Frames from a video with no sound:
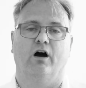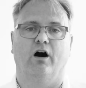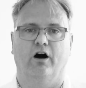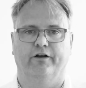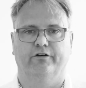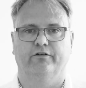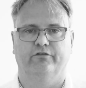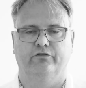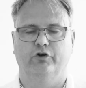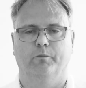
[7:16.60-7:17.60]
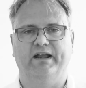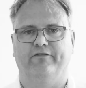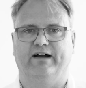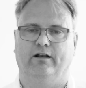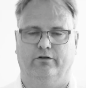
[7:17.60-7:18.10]
on your make
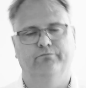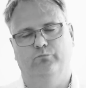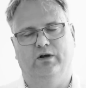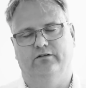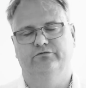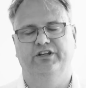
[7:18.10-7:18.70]
file, or well,